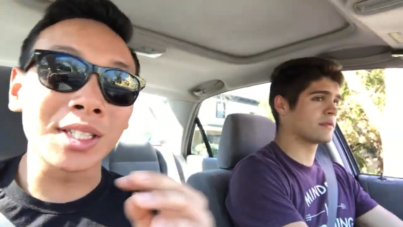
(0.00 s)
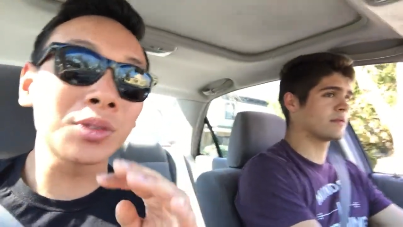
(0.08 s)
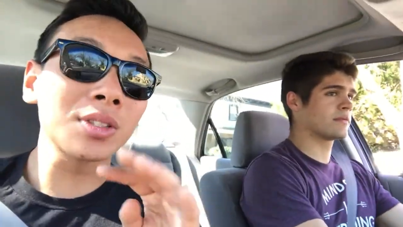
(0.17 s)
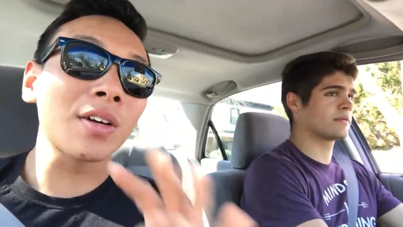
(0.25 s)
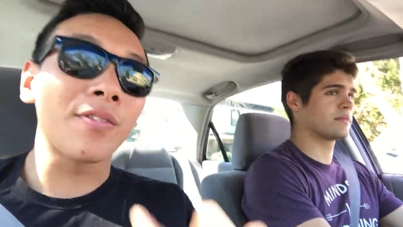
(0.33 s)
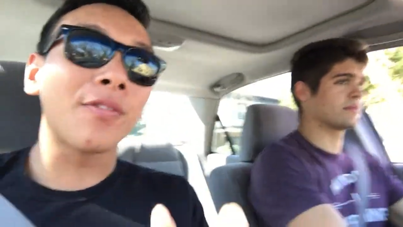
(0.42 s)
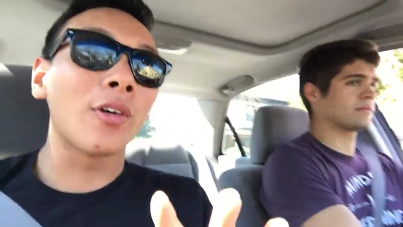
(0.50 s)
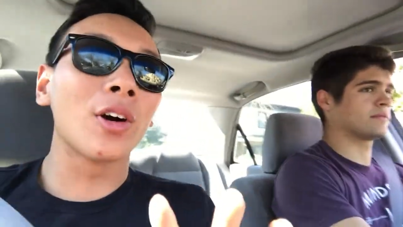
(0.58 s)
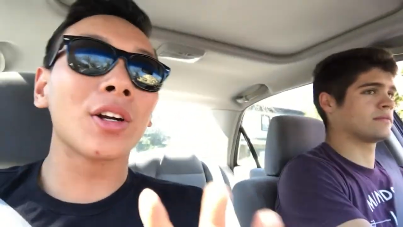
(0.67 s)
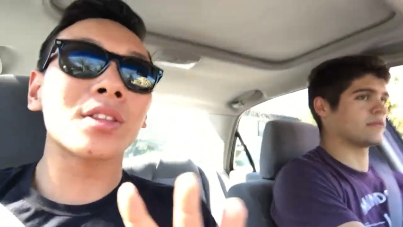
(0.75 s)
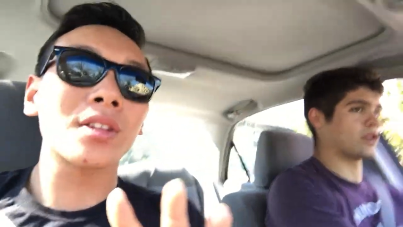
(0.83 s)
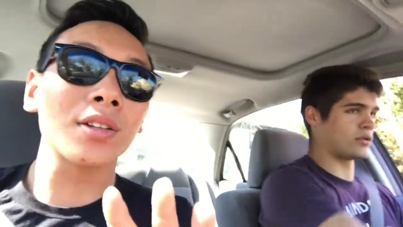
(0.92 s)
Speaker 1: this was the
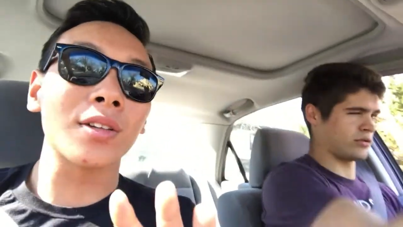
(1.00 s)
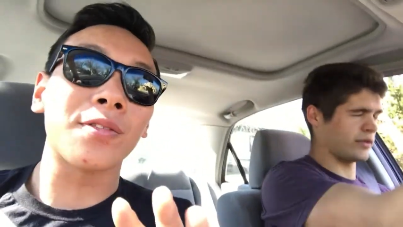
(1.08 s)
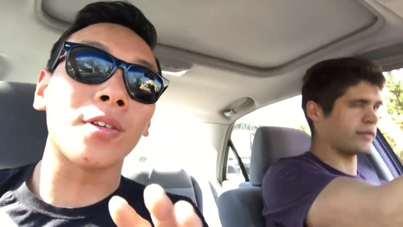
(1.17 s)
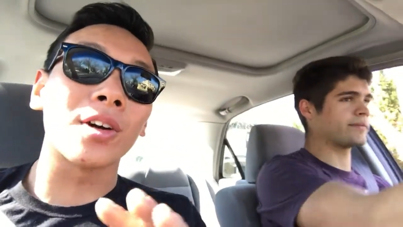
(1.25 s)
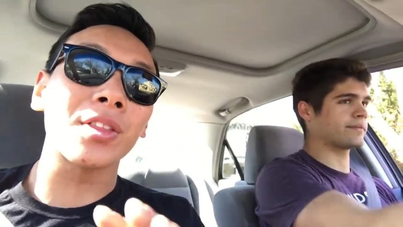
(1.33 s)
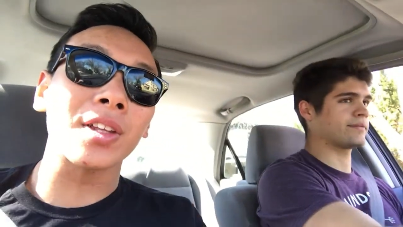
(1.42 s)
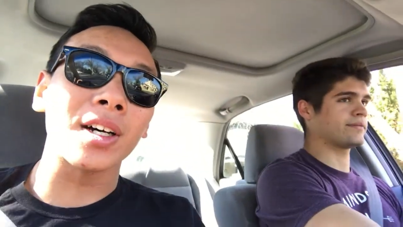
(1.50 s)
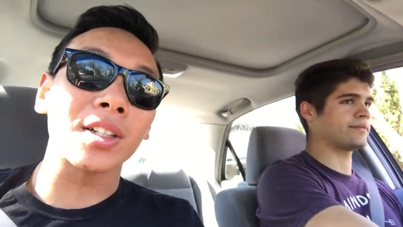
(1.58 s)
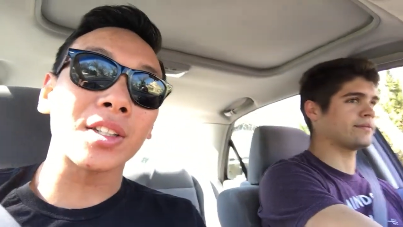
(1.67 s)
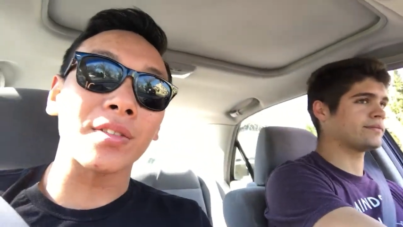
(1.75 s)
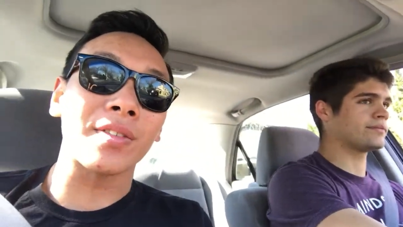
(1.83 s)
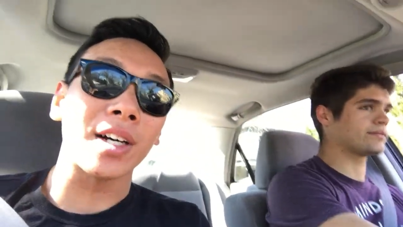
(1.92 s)
fourth the fourth uh,
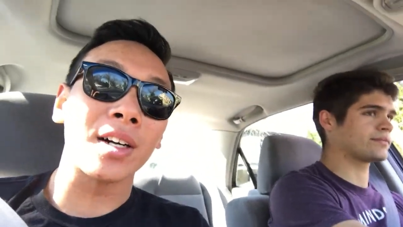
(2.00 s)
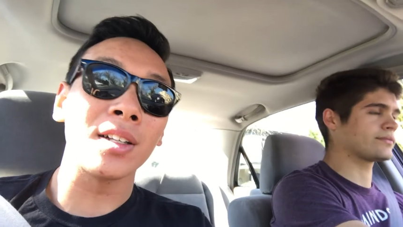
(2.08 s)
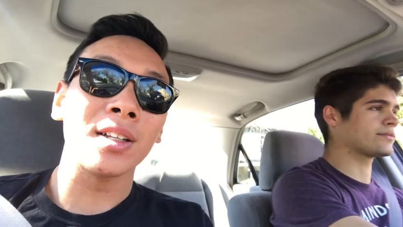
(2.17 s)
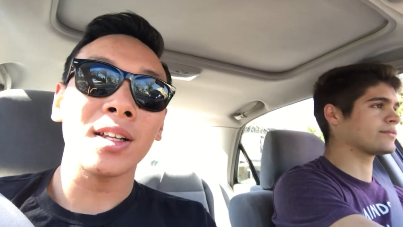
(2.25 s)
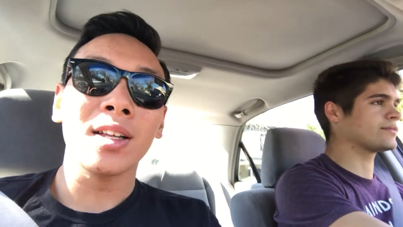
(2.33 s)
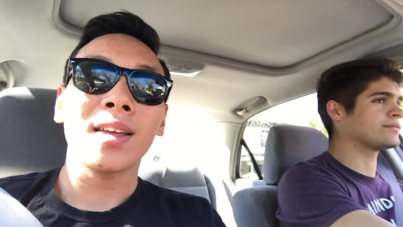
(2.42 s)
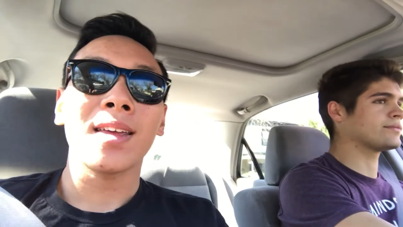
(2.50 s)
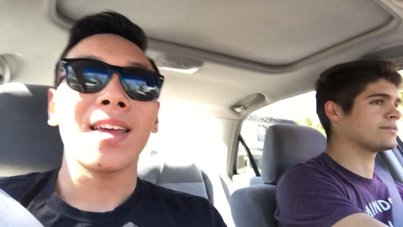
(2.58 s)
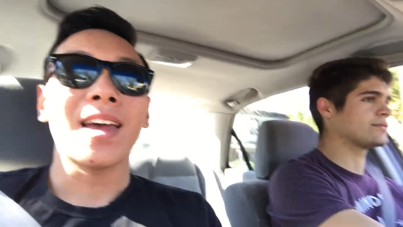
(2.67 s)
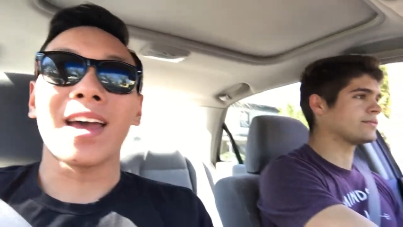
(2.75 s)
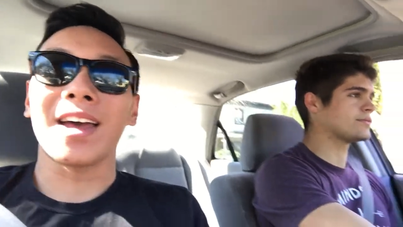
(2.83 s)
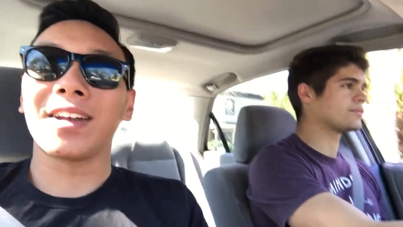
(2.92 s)
Chevelle,
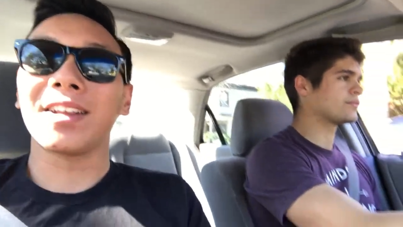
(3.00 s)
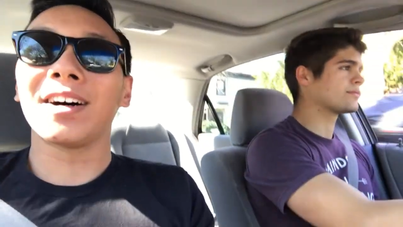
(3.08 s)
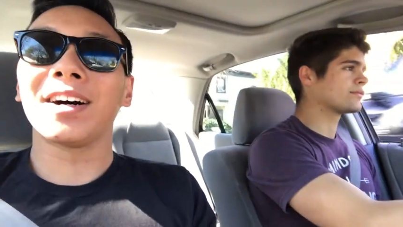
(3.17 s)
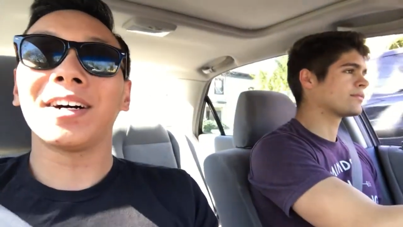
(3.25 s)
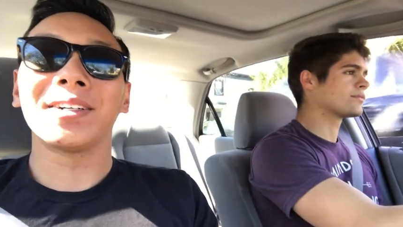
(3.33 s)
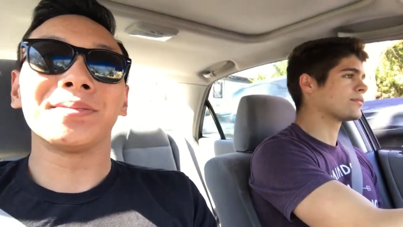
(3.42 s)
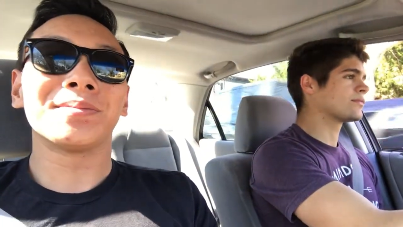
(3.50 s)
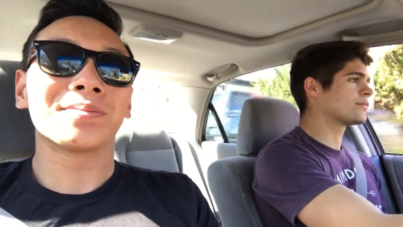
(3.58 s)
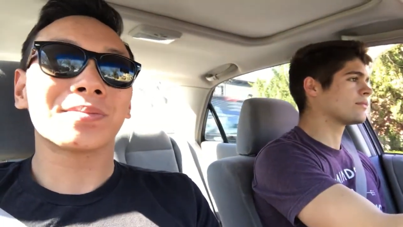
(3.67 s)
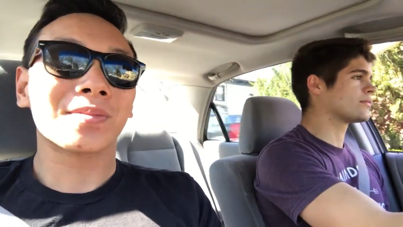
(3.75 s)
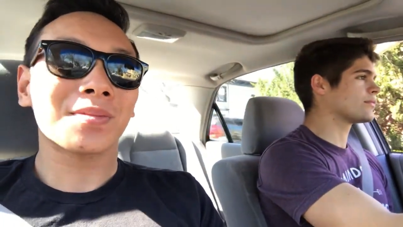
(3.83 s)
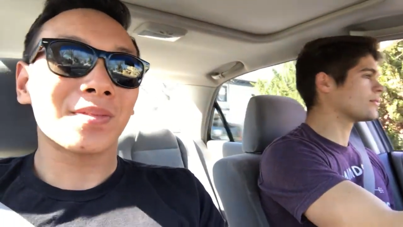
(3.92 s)
and uh,
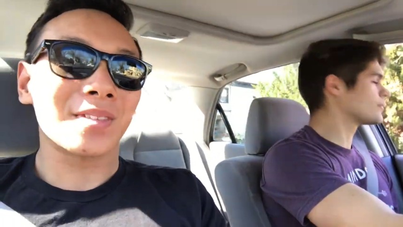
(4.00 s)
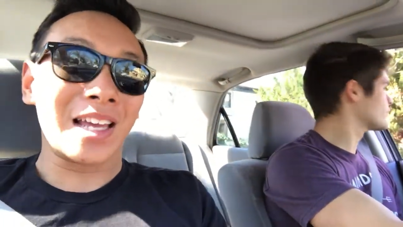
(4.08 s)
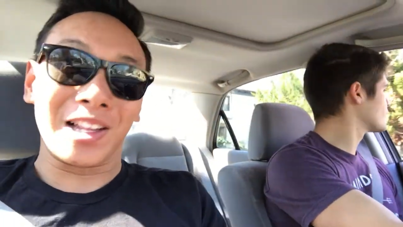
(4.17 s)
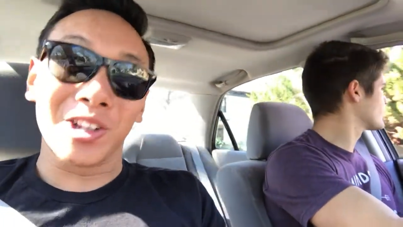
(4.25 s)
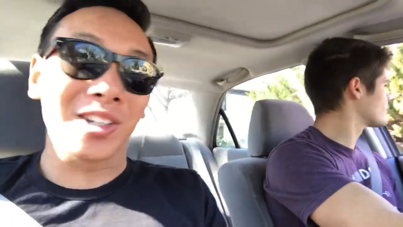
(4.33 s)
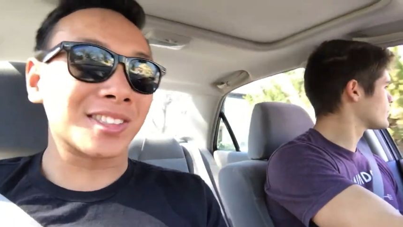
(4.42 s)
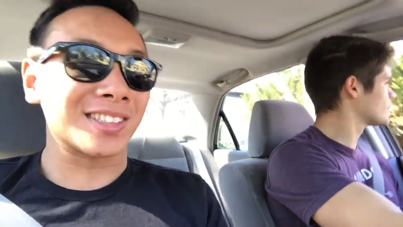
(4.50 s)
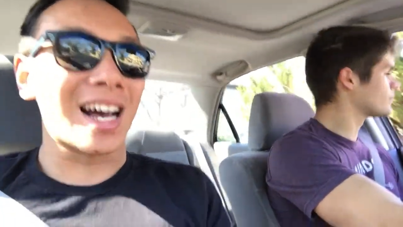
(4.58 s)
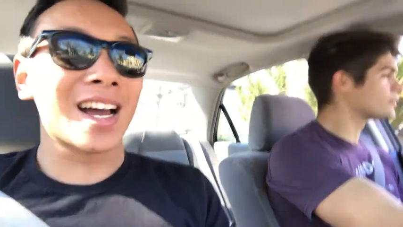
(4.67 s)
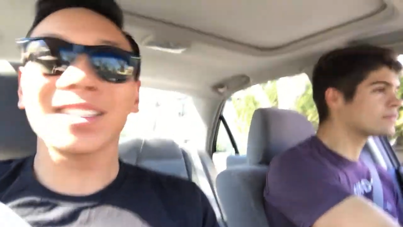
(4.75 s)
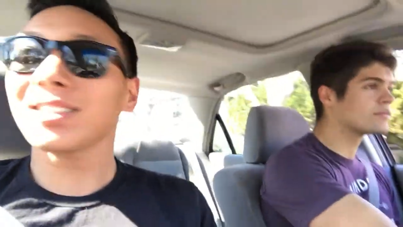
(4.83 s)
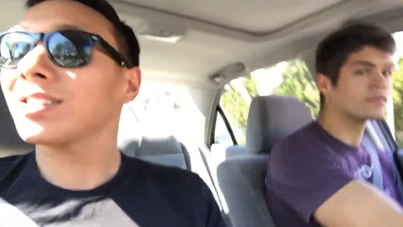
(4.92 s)
it looks
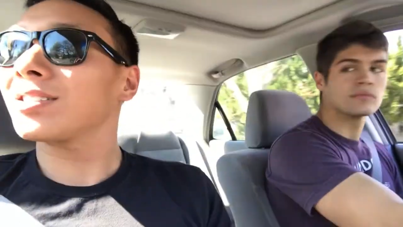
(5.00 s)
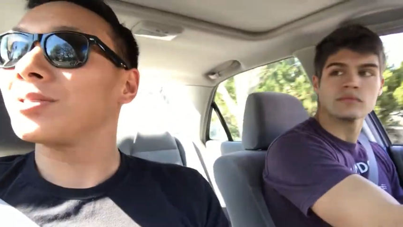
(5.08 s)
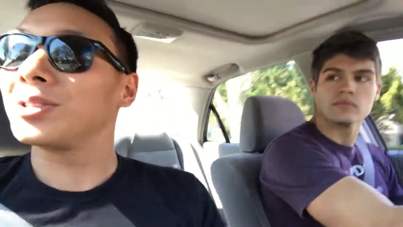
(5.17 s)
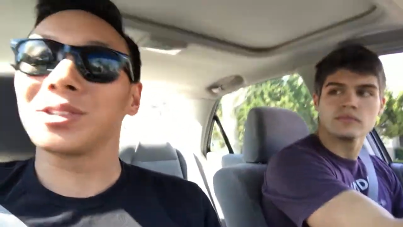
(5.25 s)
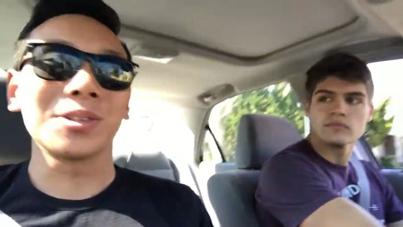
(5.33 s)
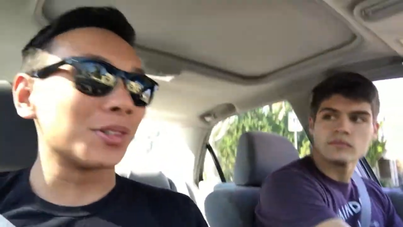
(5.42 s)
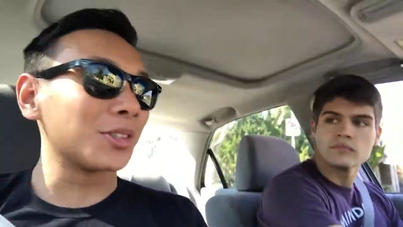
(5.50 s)
nice. We'll do